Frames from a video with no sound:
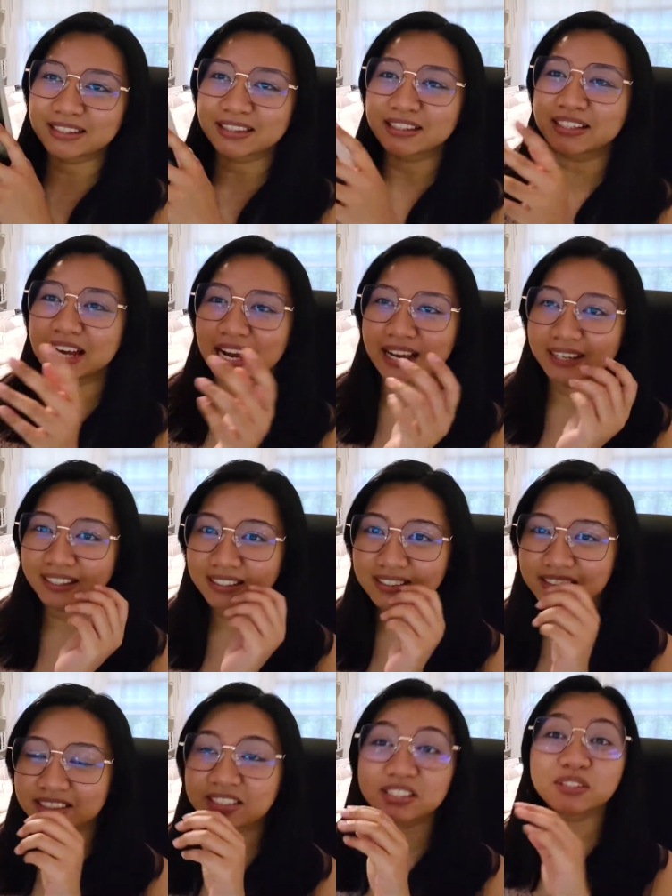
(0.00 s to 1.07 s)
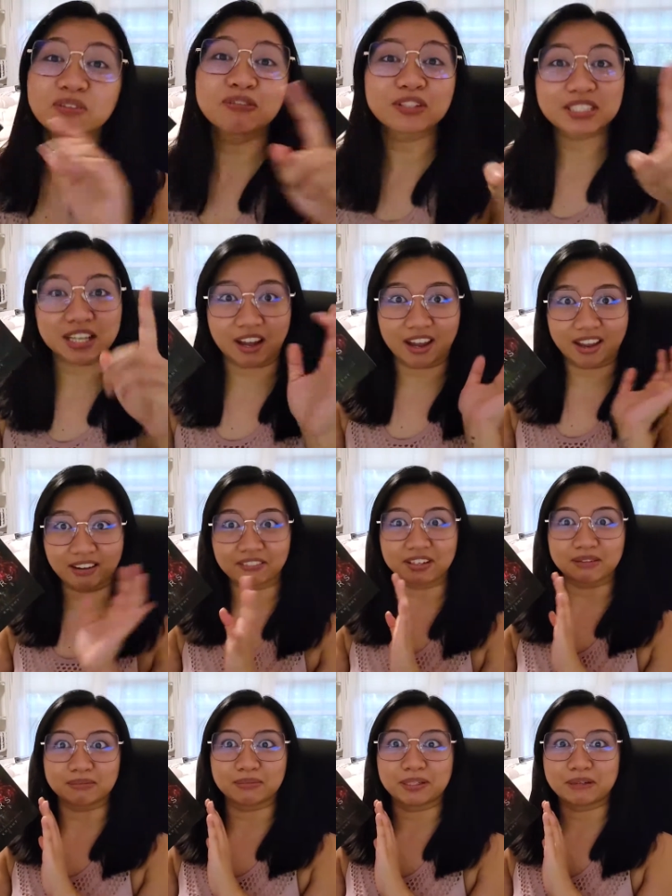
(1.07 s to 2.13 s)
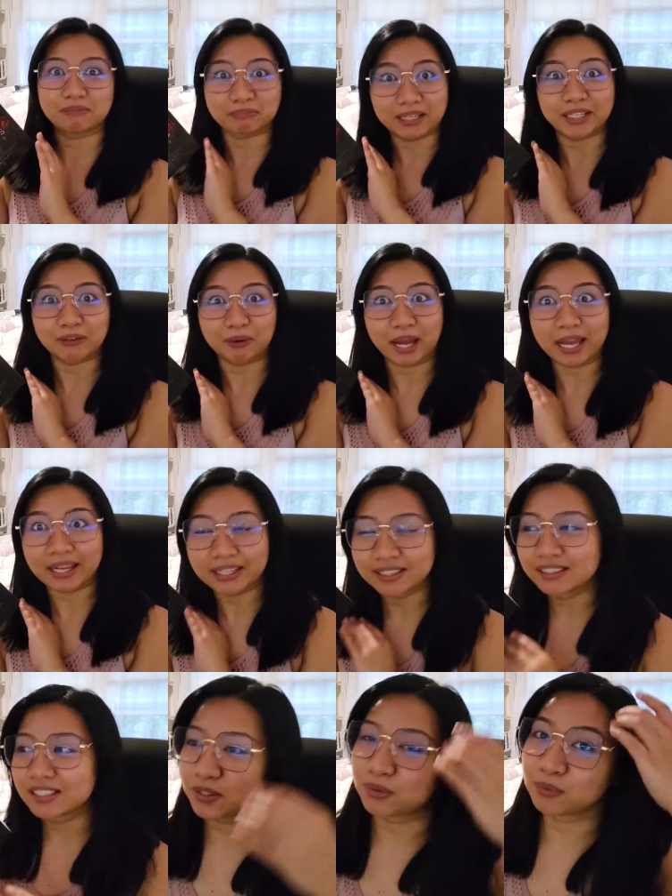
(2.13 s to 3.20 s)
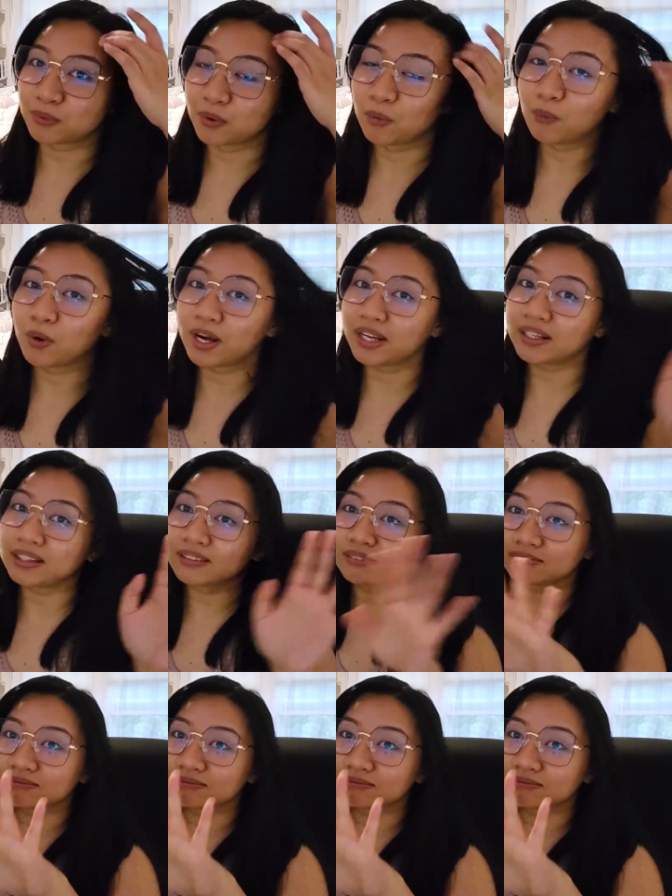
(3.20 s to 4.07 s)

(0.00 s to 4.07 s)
the guy is this is reverse harem by the way. So one